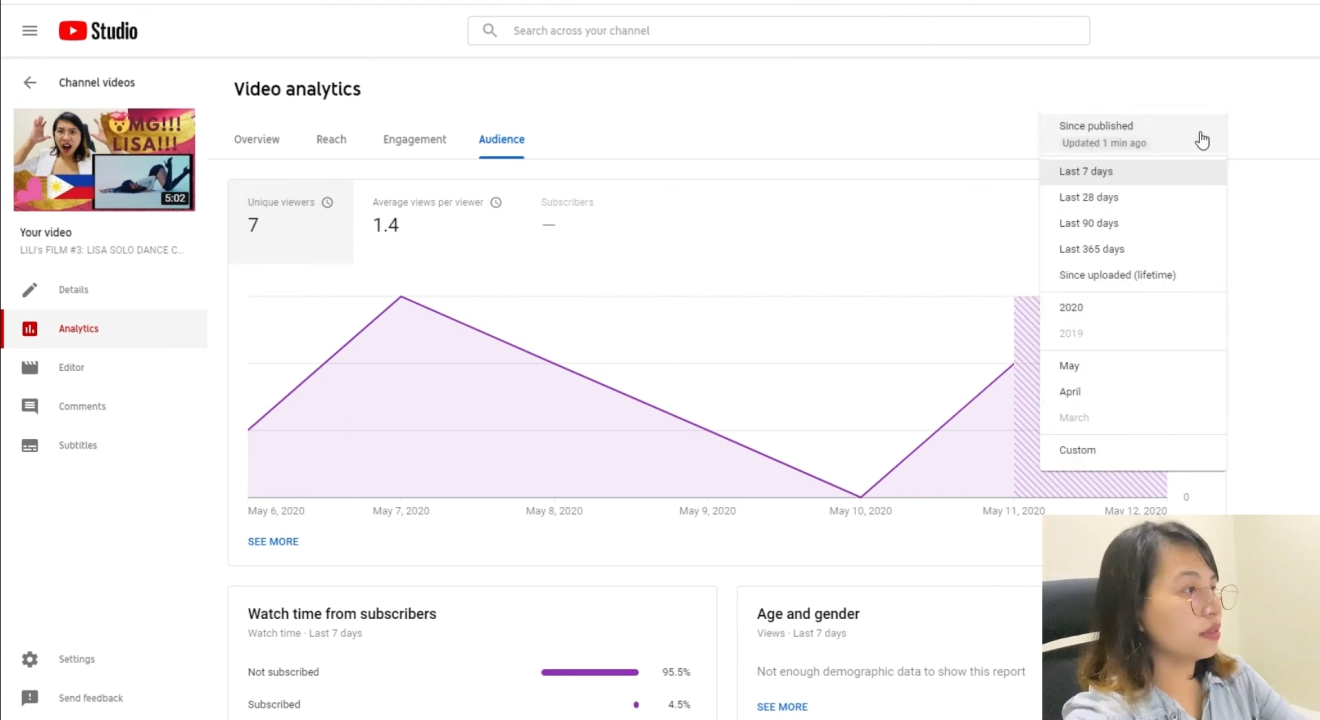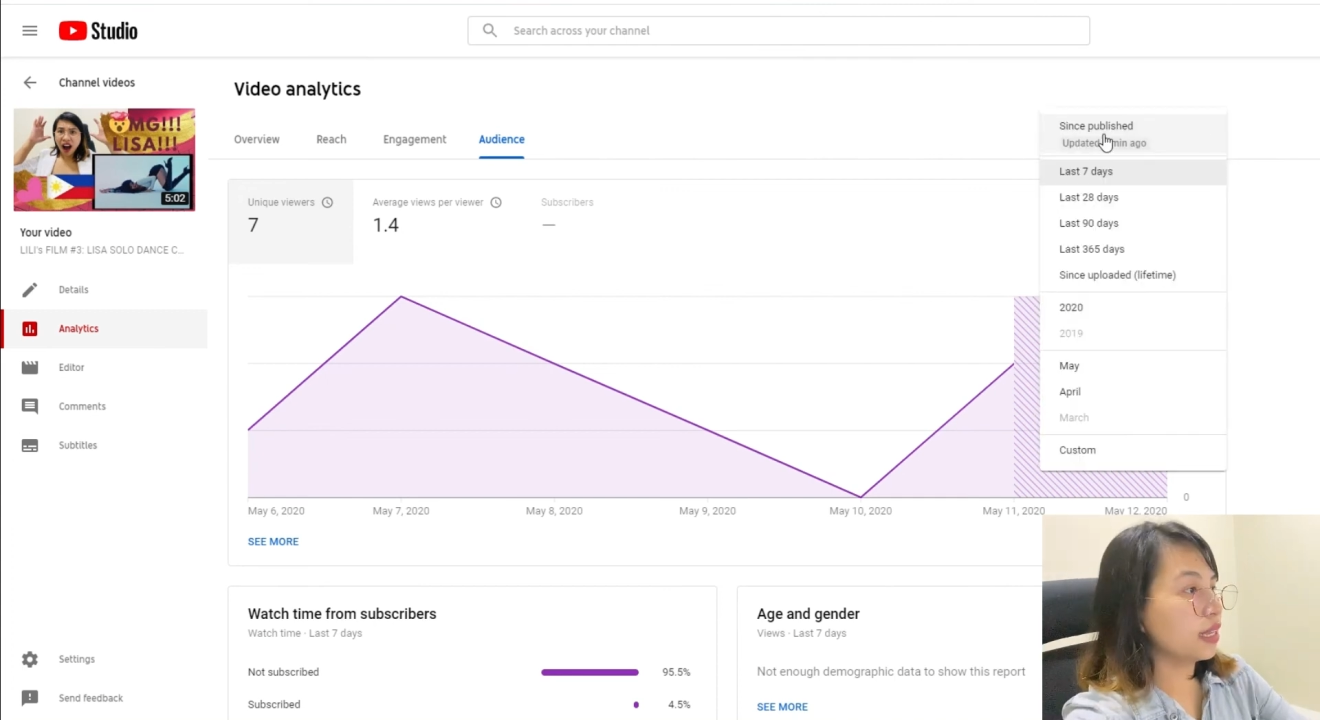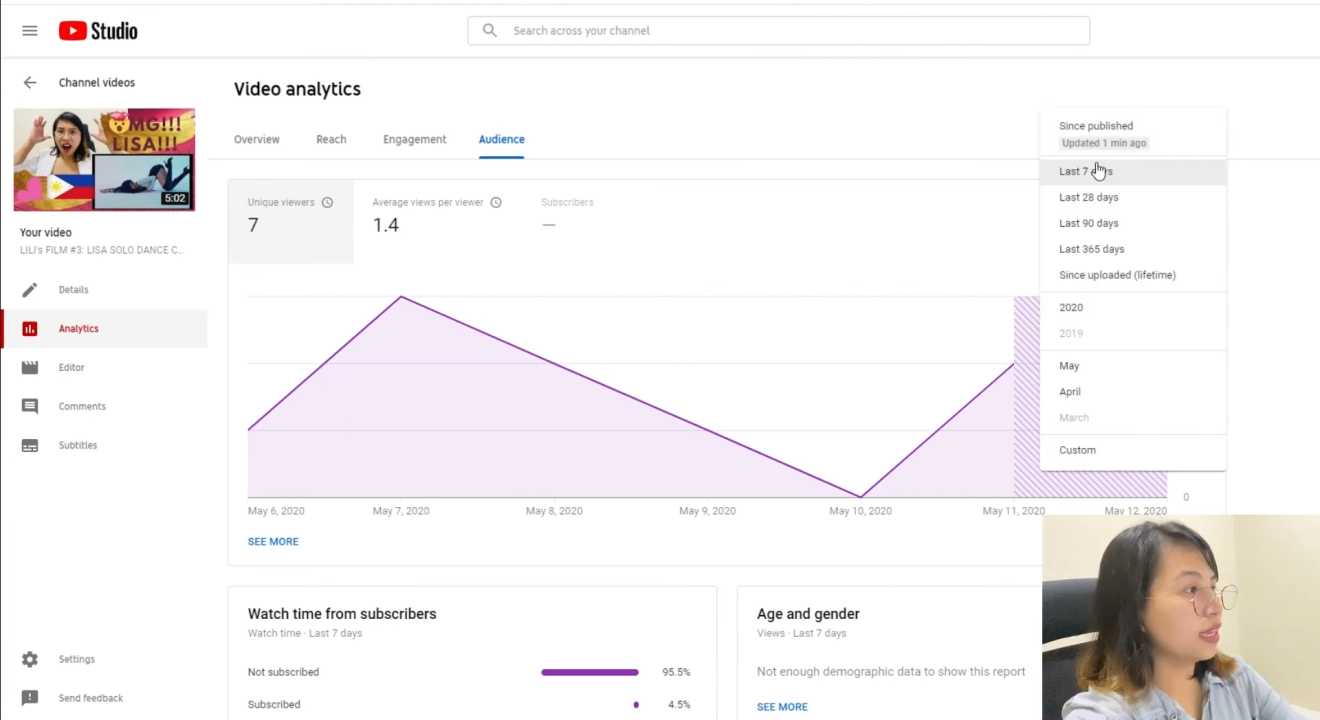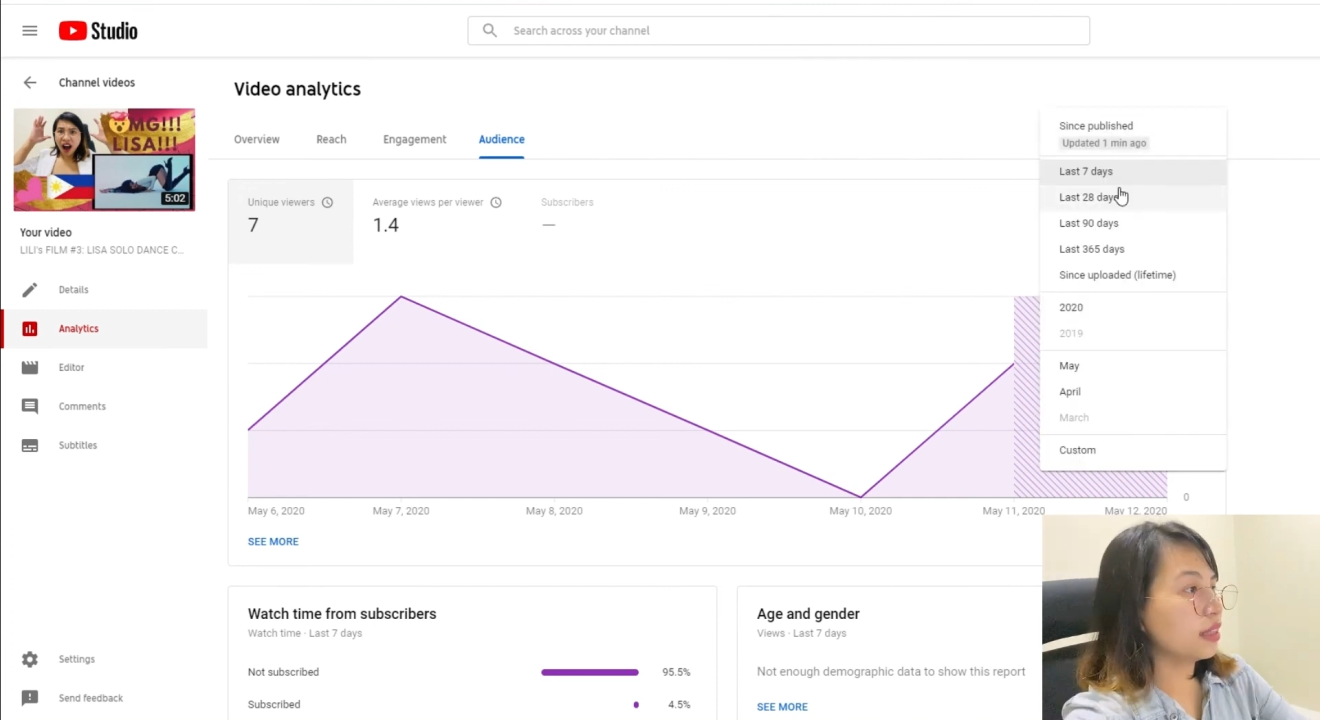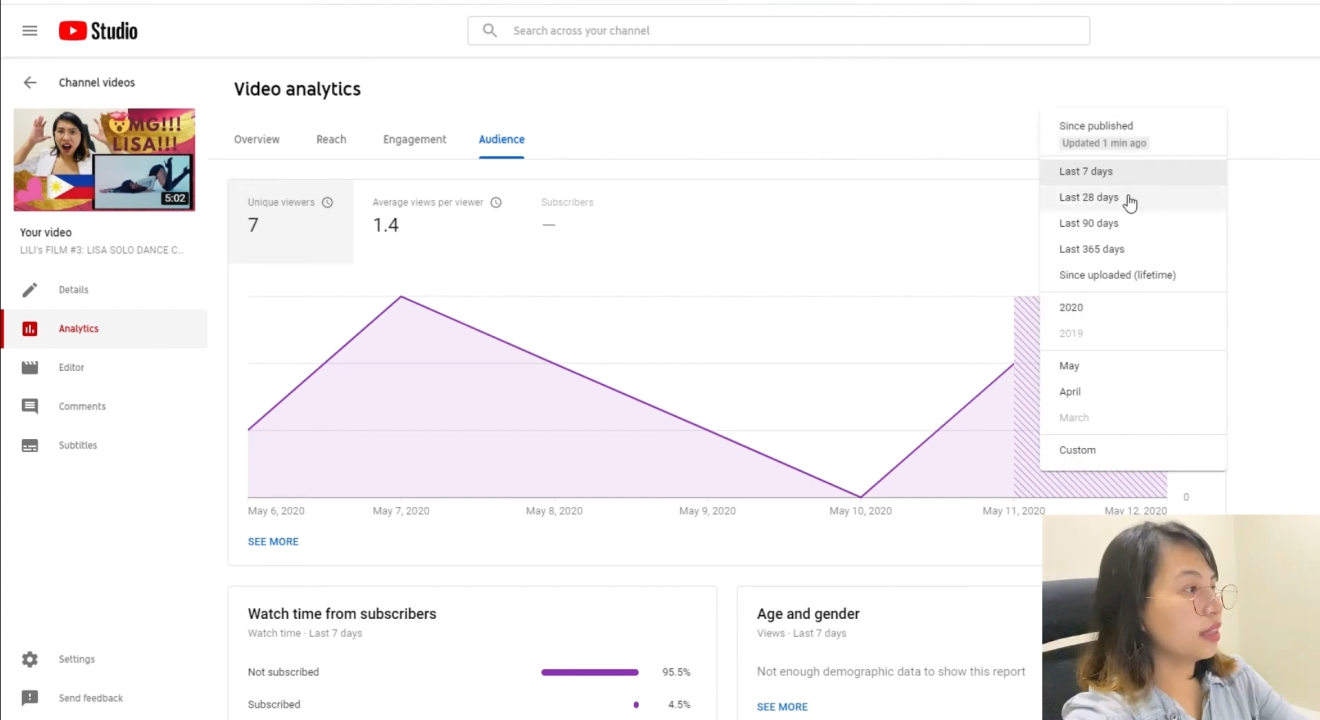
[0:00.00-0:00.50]

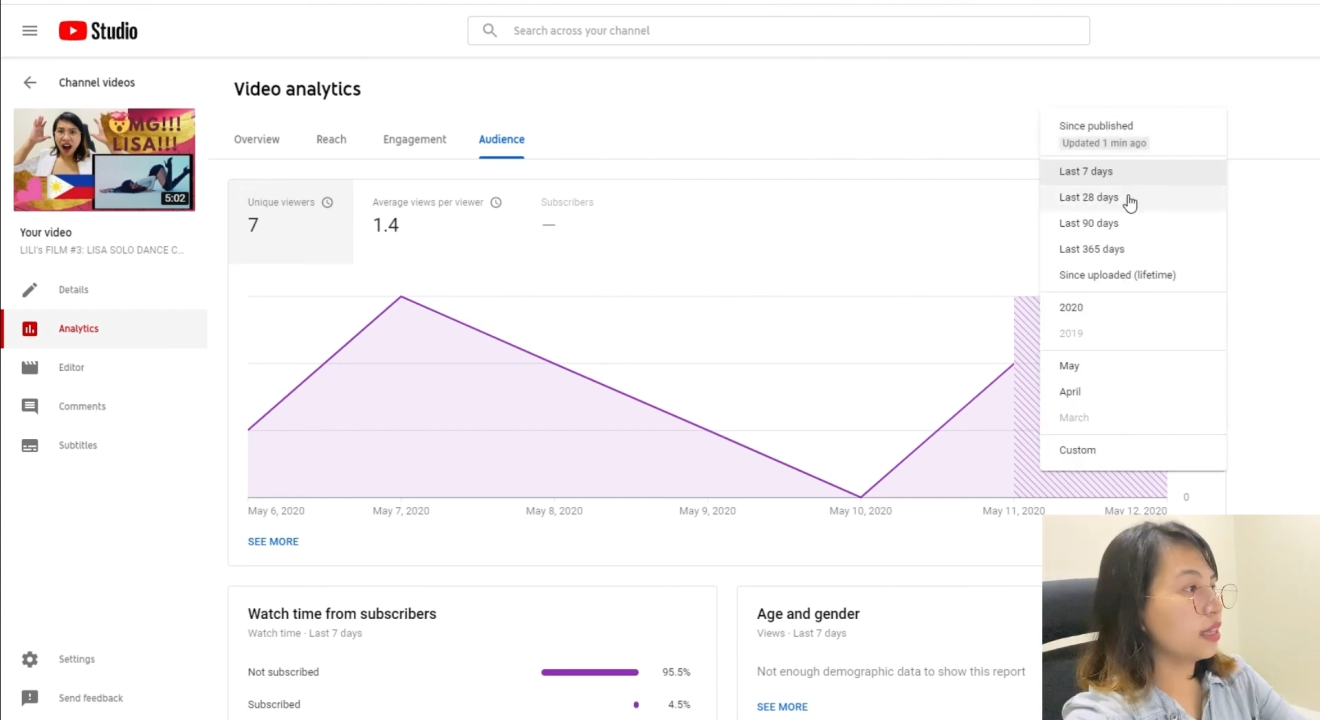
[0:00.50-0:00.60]
twenty-eight